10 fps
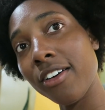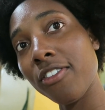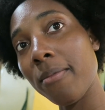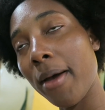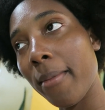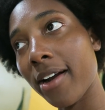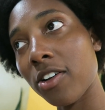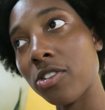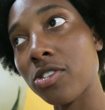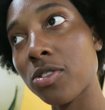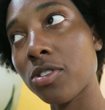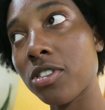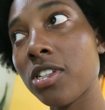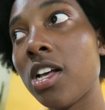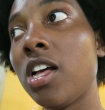from my medical
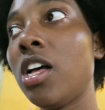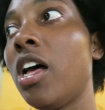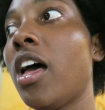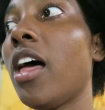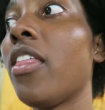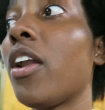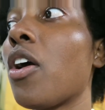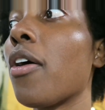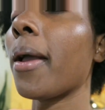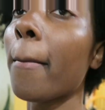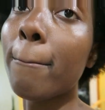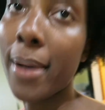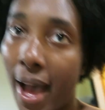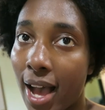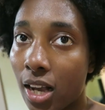school and then going
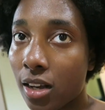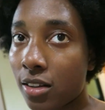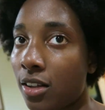back